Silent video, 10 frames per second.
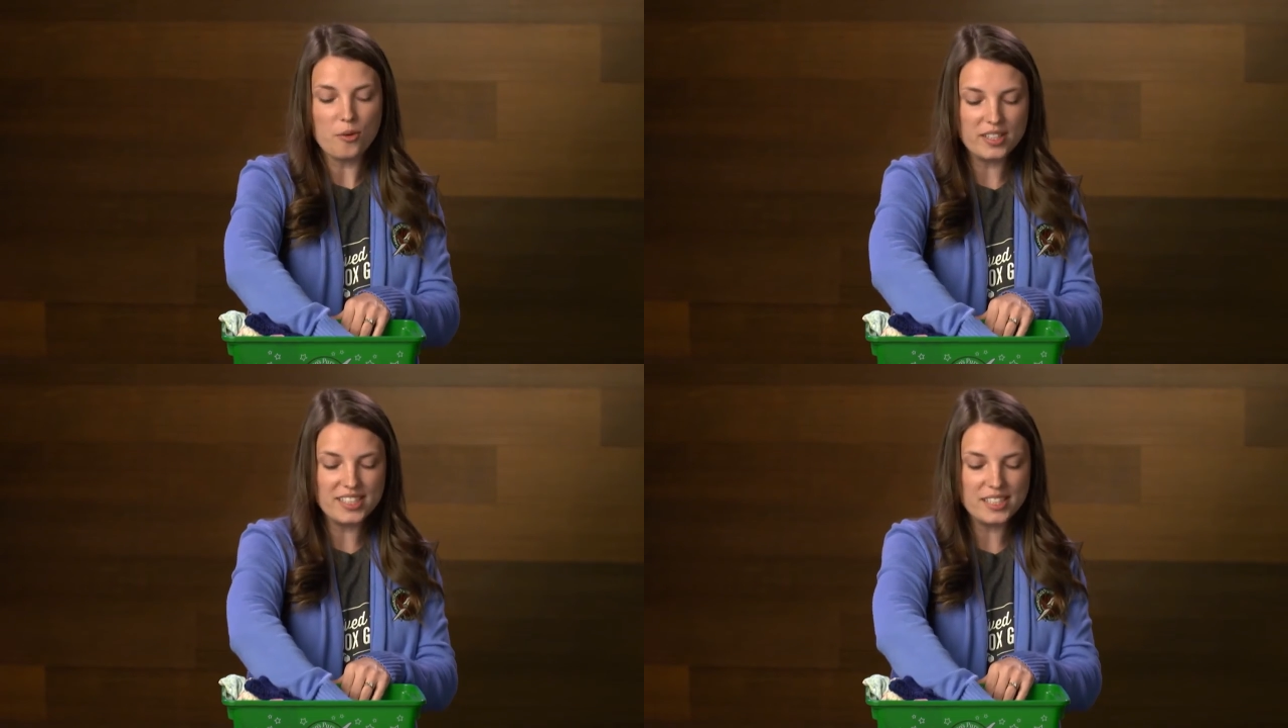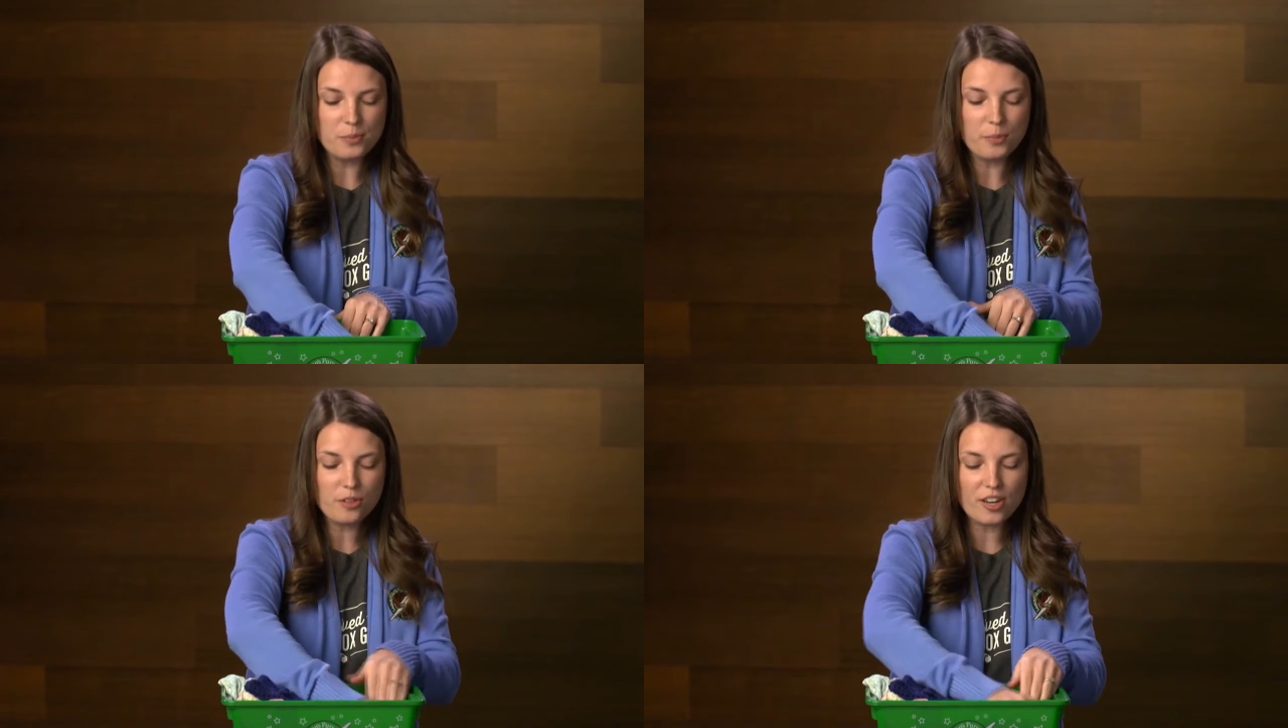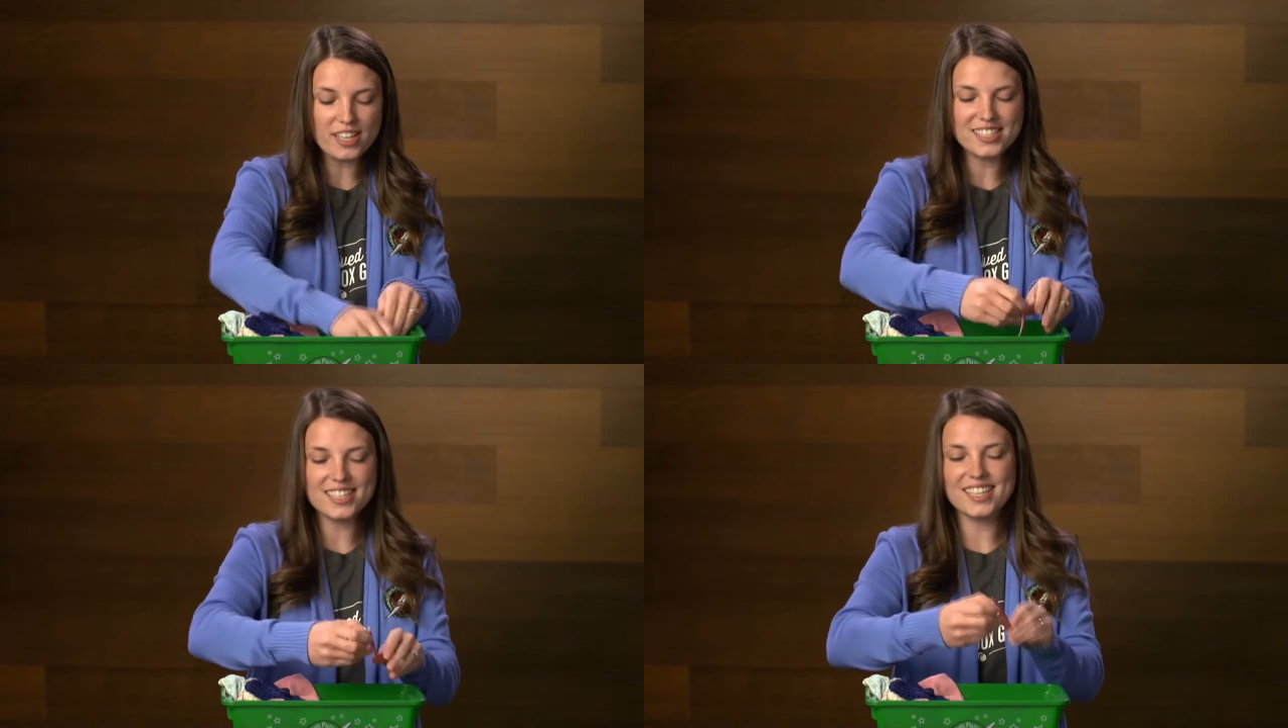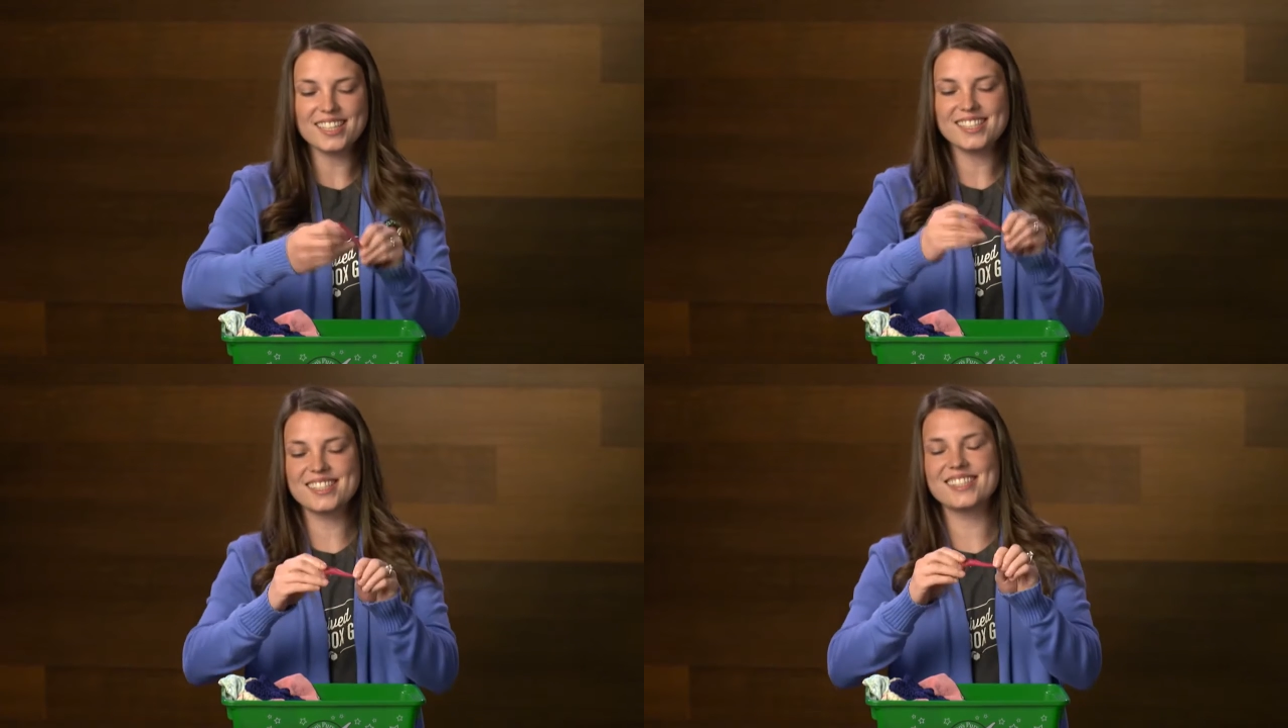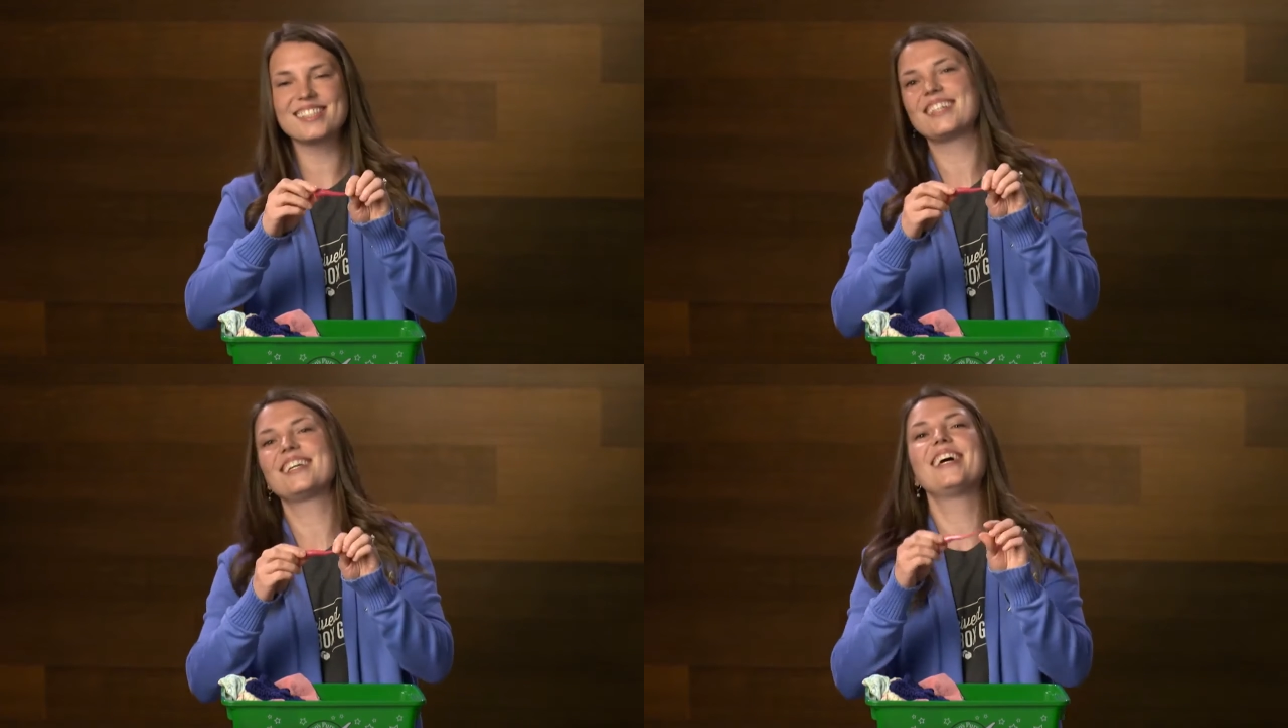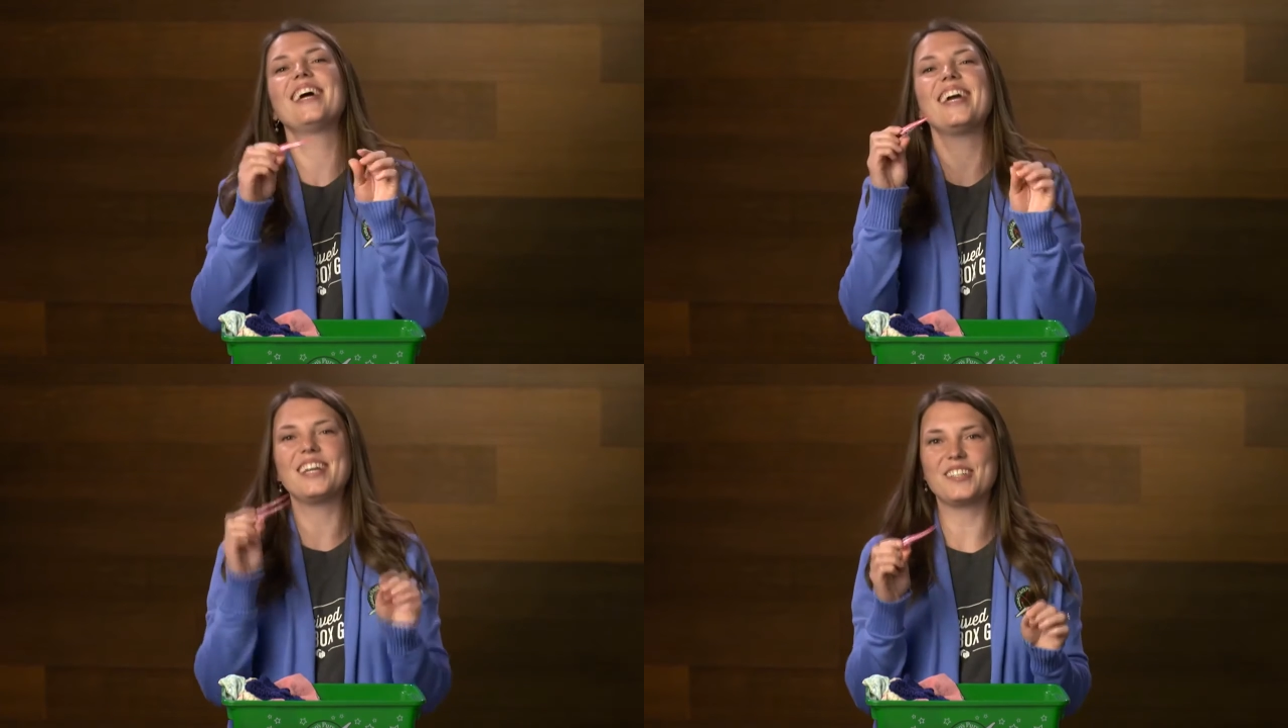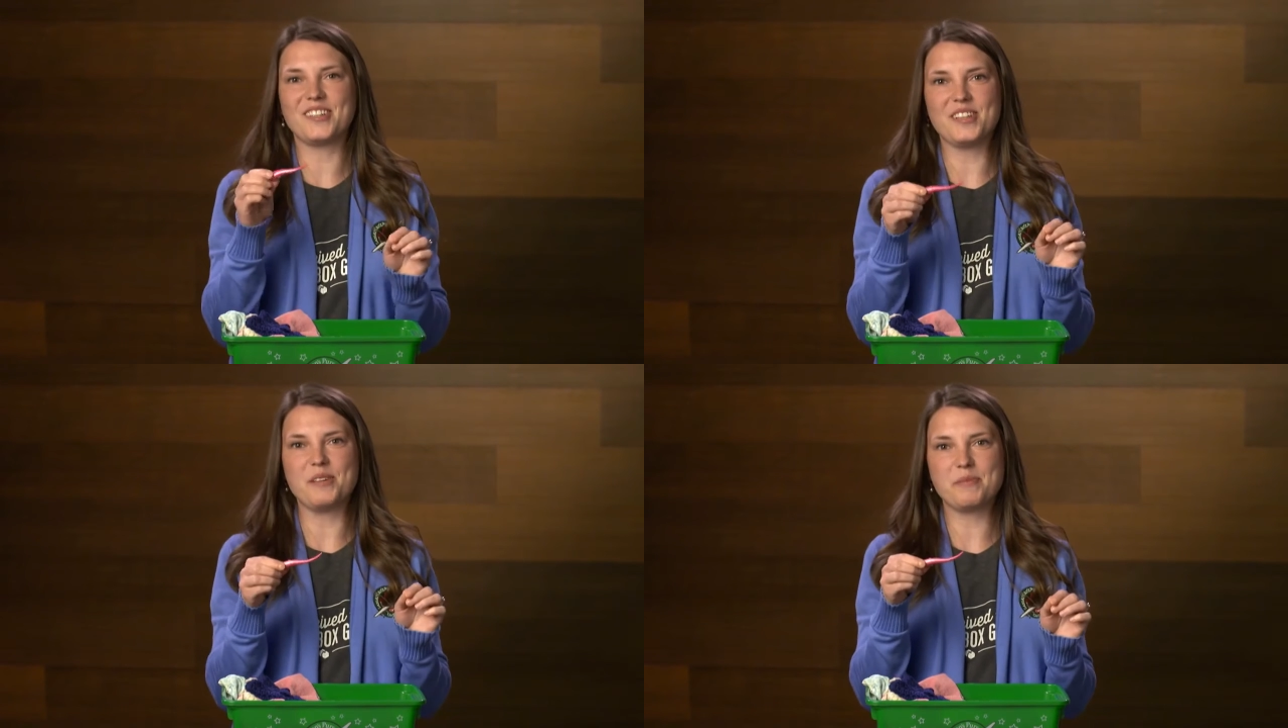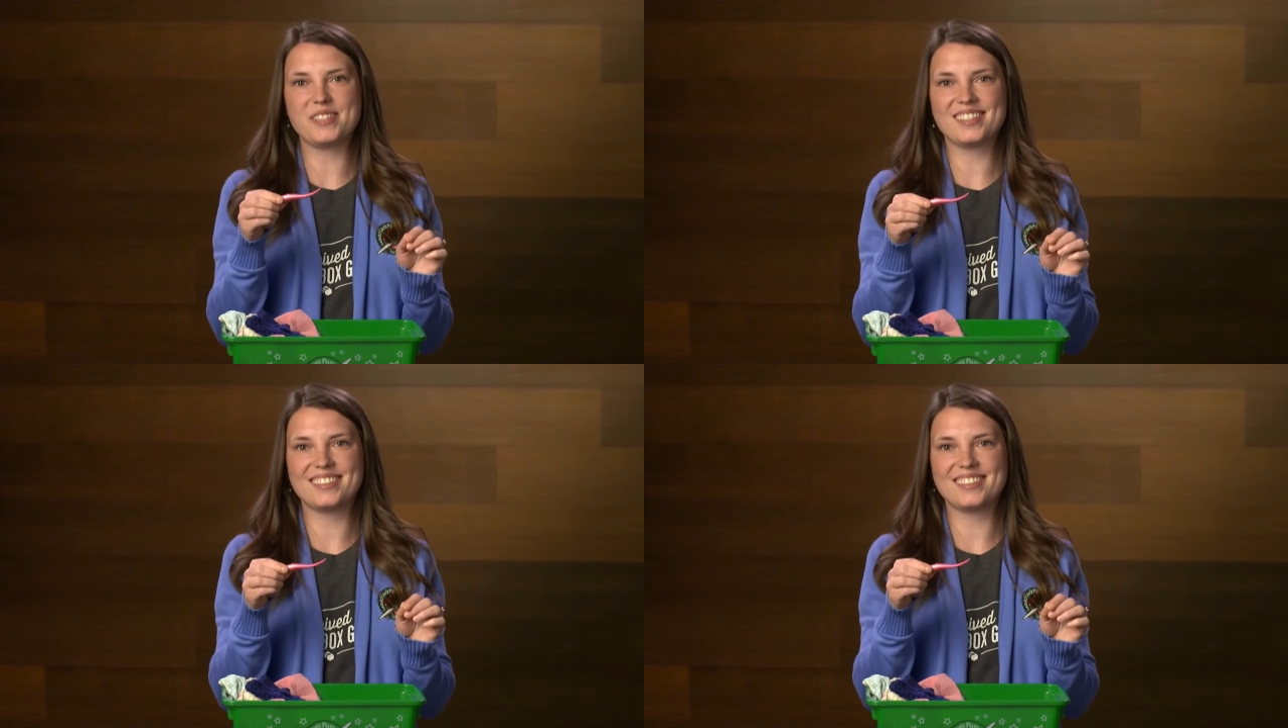were these precious hair clips.